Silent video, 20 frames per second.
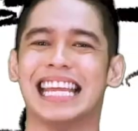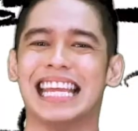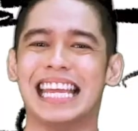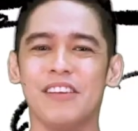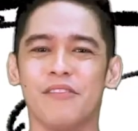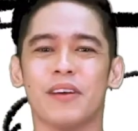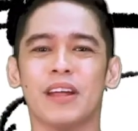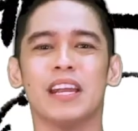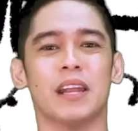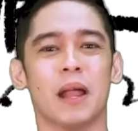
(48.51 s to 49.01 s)

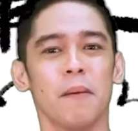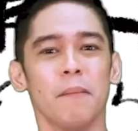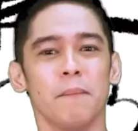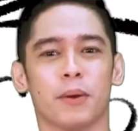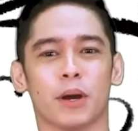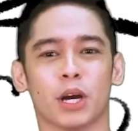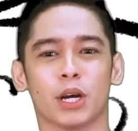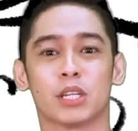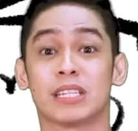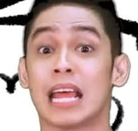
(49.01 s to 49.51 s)
Even
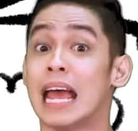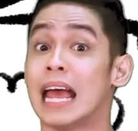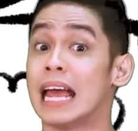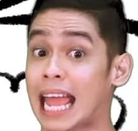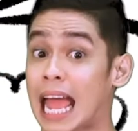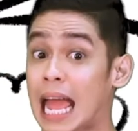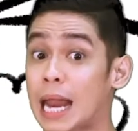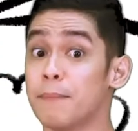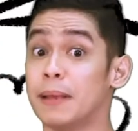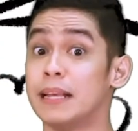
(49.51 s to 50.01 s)
numbers
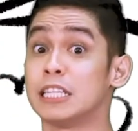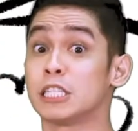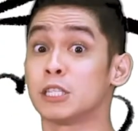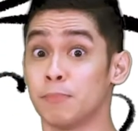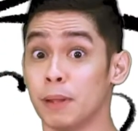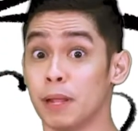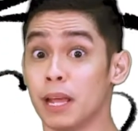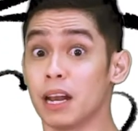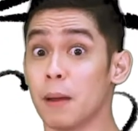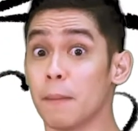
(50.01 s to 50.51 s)
can be
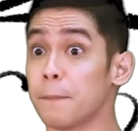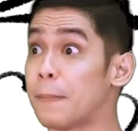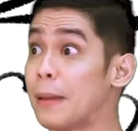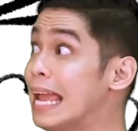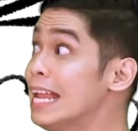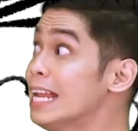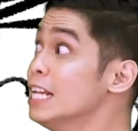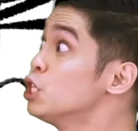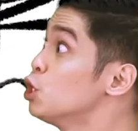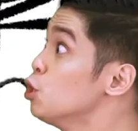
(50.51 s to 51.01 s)
split up
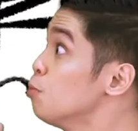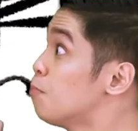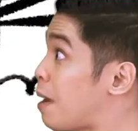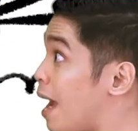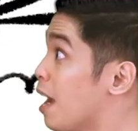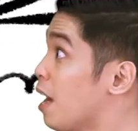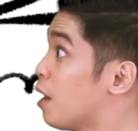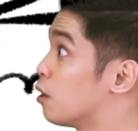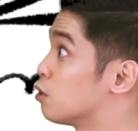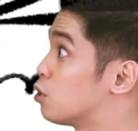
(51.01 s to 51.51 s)
into
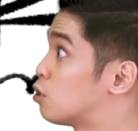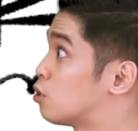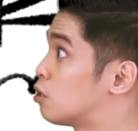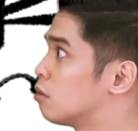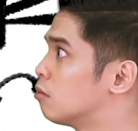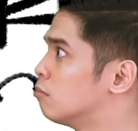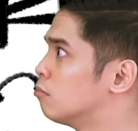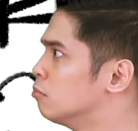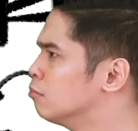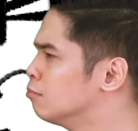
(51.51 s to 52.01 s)
pairs.
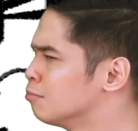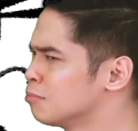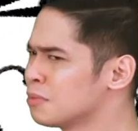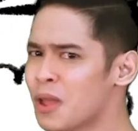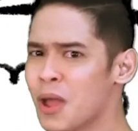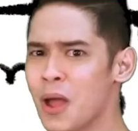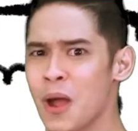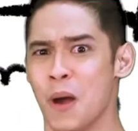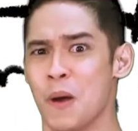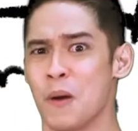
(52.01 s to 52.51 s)

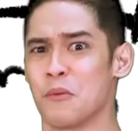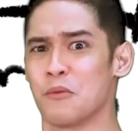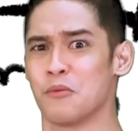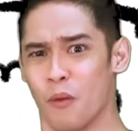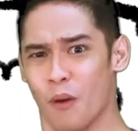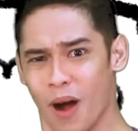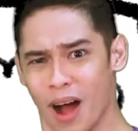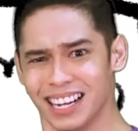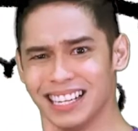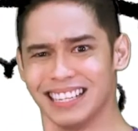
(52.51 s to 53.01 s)

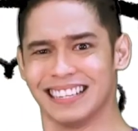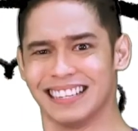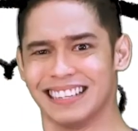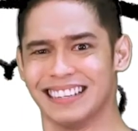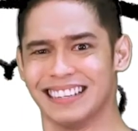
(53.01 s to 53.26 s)
What?